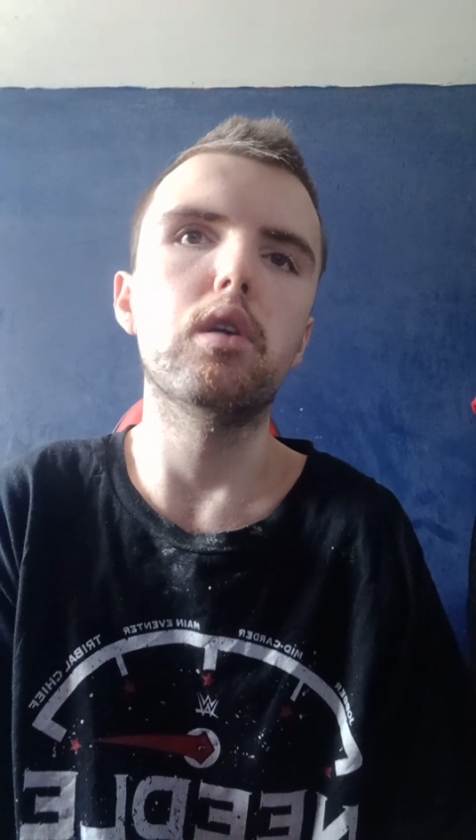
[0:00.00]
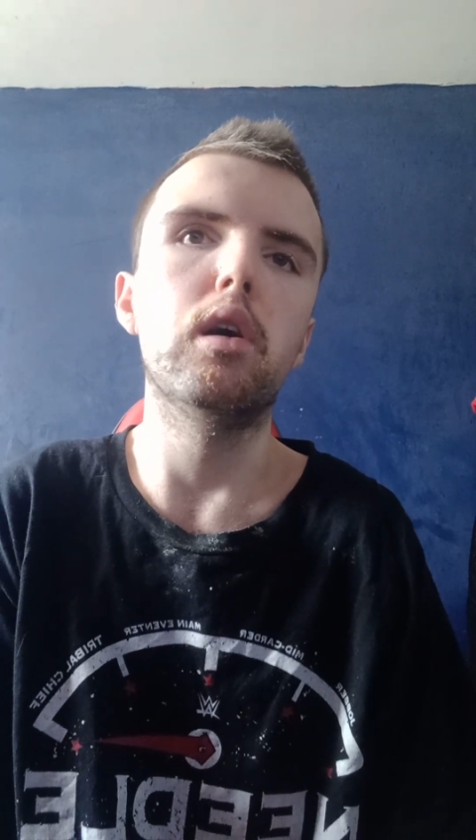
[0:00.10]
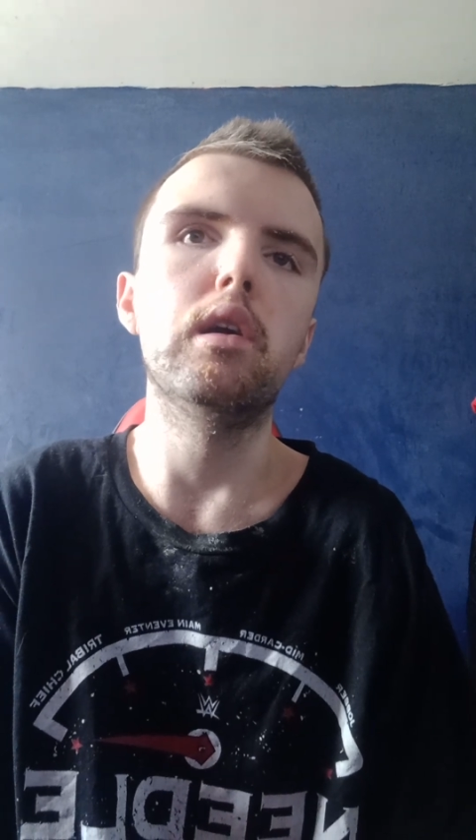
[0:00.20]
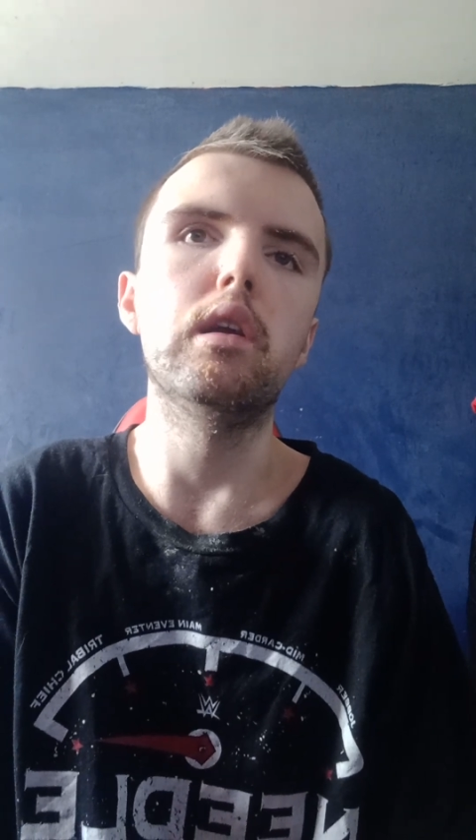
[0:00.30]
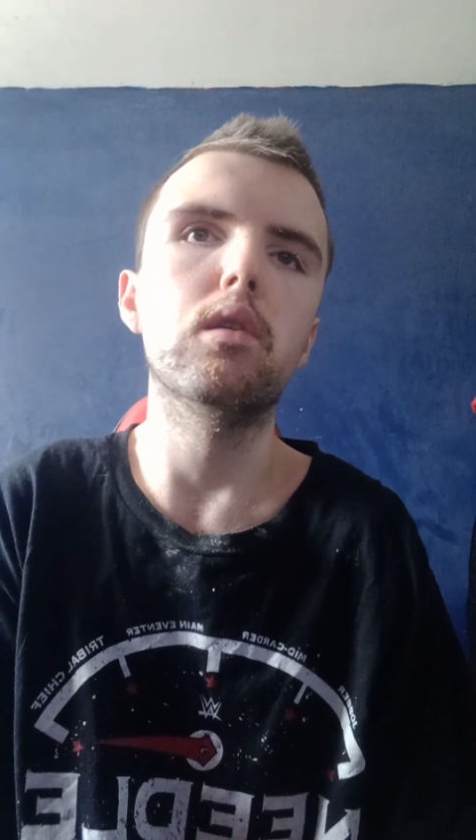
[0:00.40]

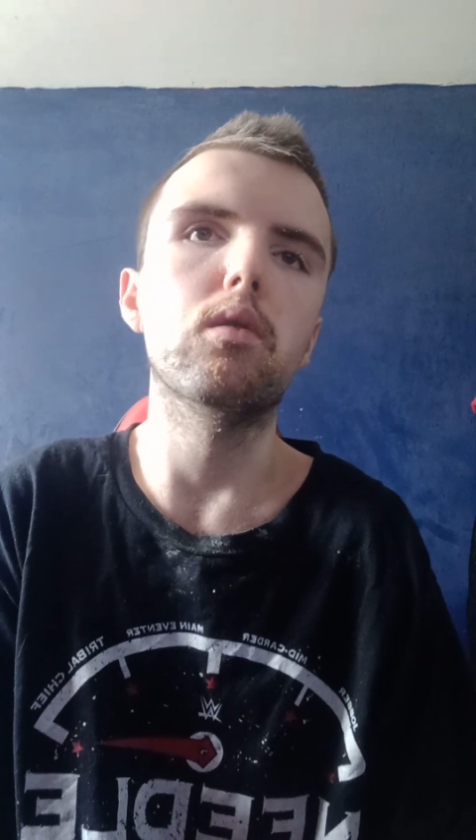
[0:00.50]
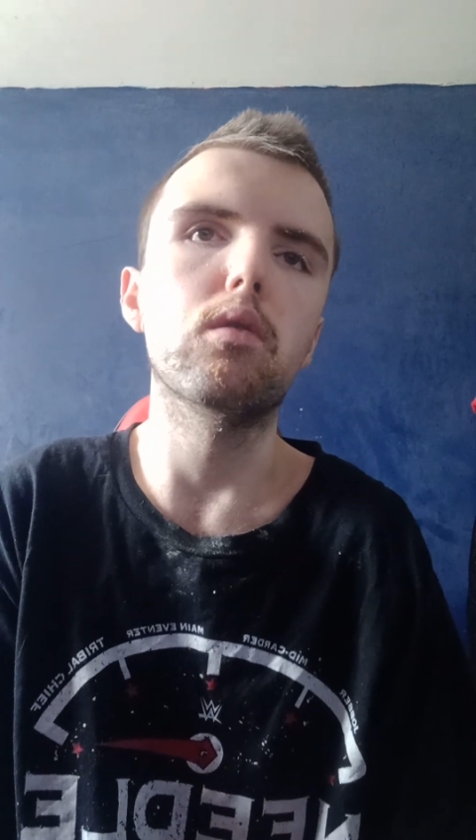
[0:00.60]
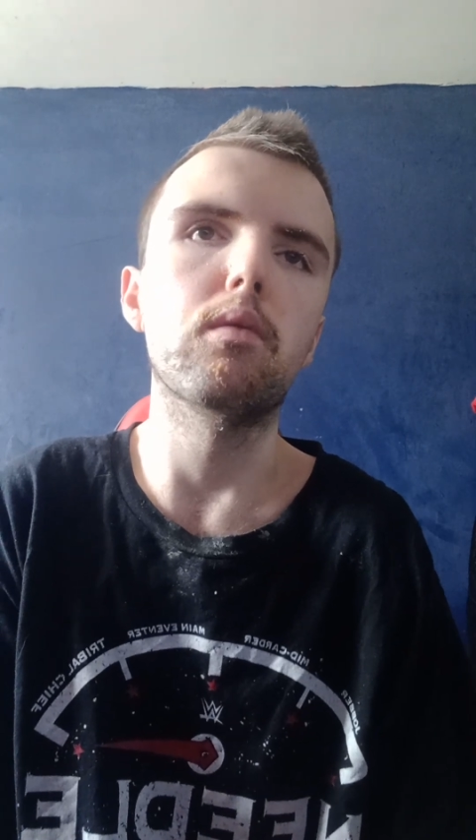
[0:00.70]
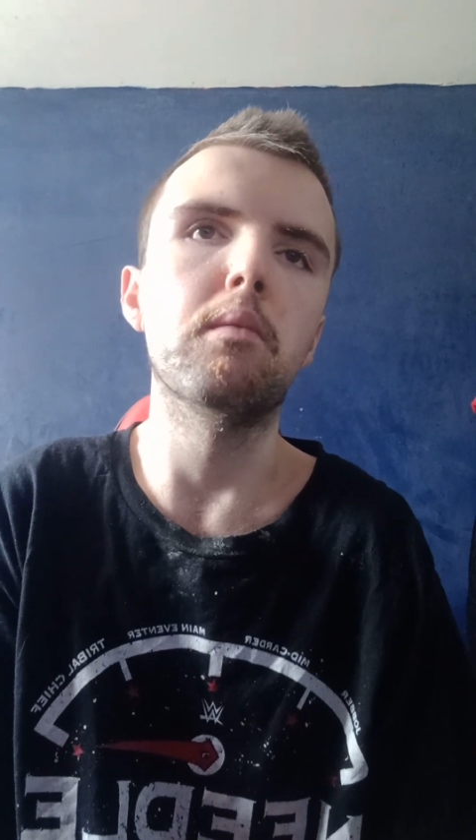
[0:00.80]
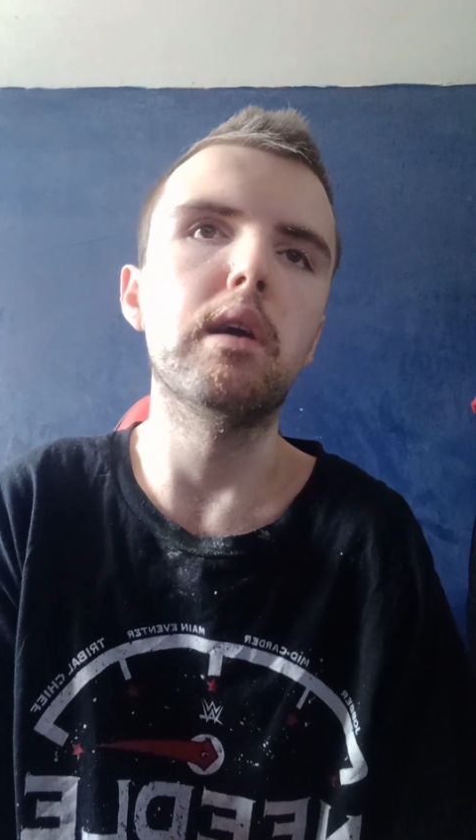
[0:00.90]
dirty
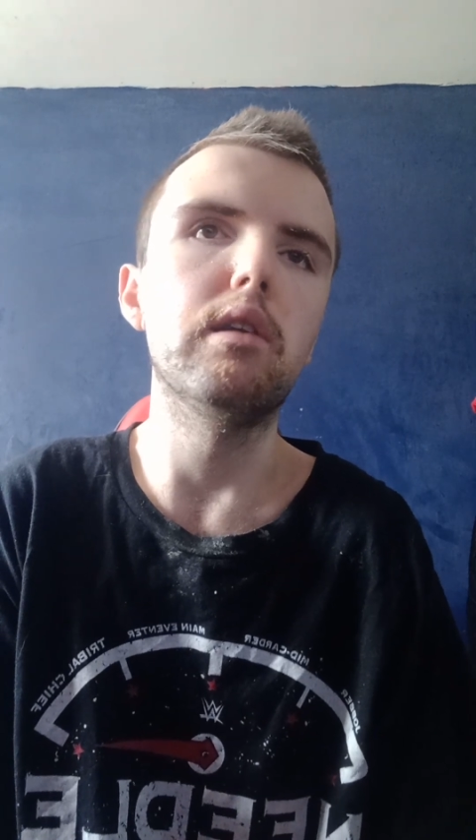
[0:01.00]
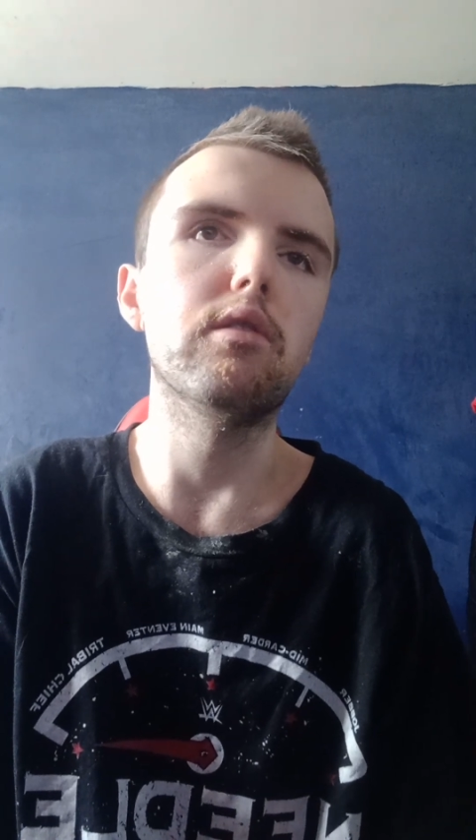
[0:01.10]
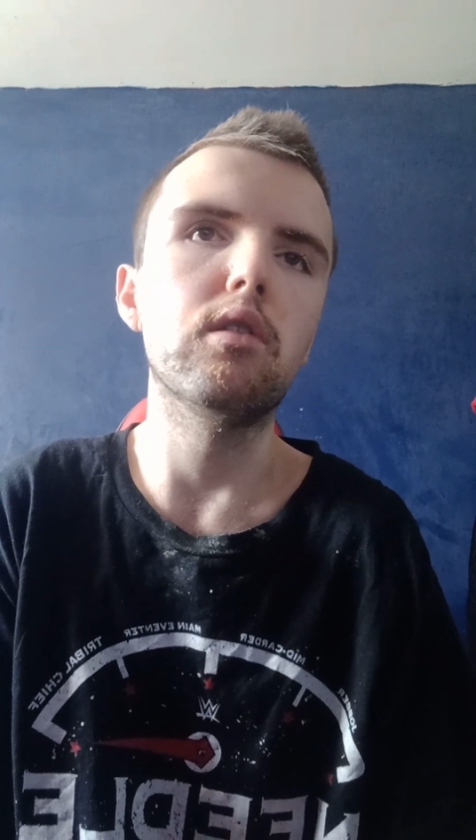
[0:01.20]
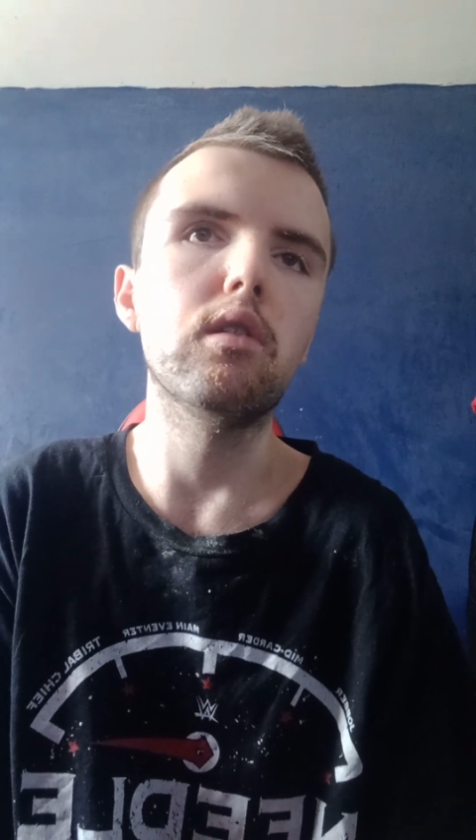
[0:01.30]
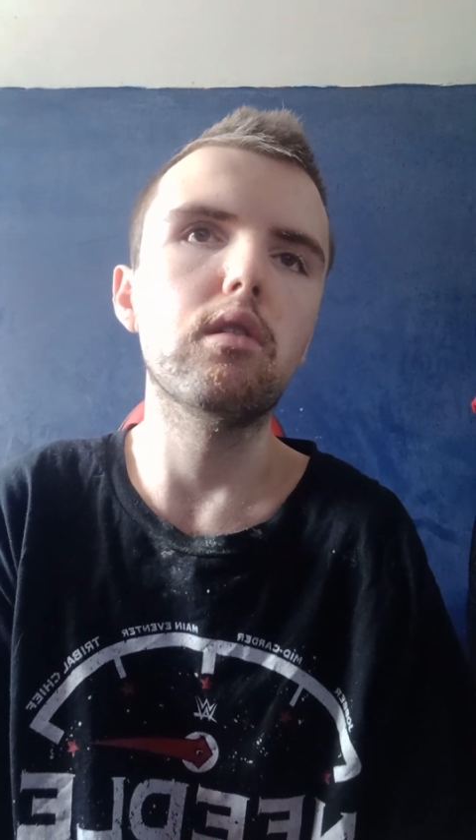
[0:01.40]
looks from
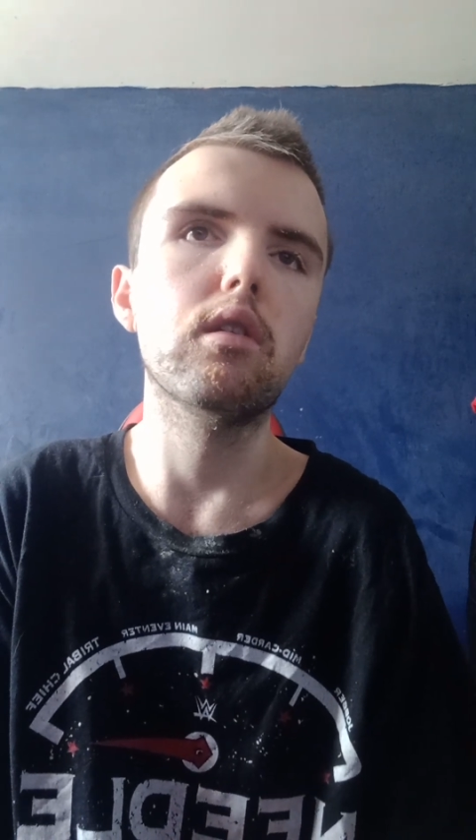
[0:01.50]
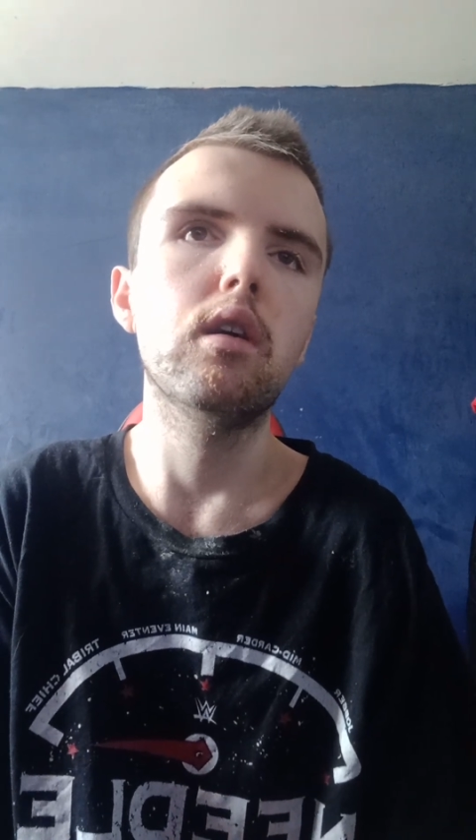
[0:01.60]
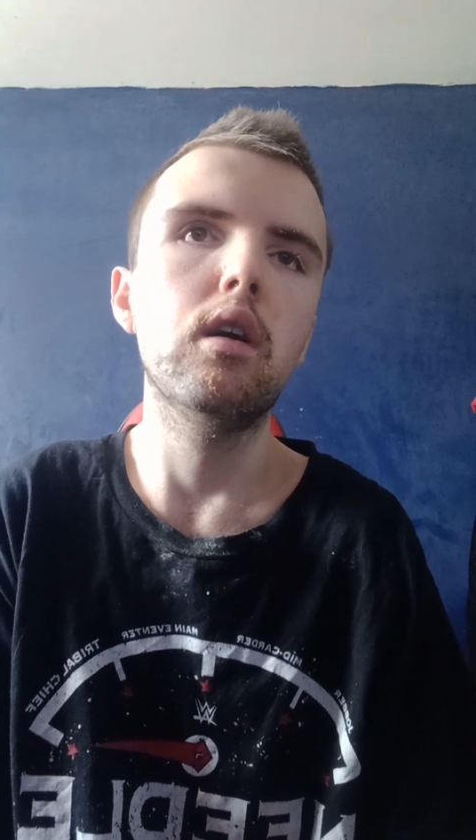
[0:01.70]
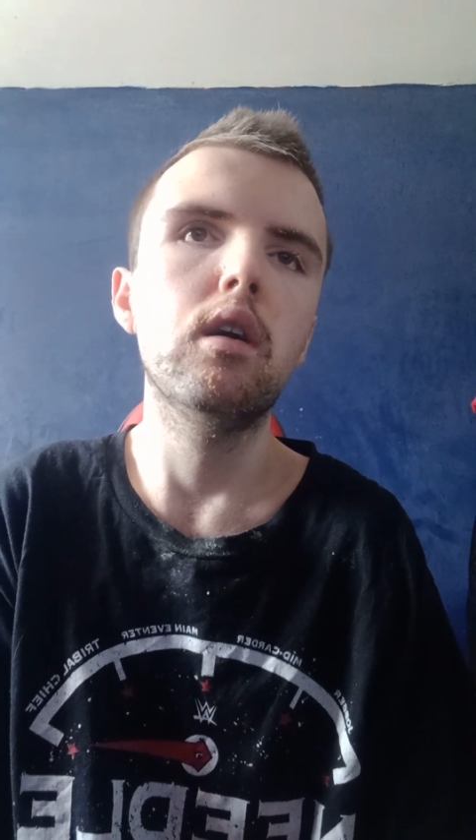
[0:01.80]
Asians.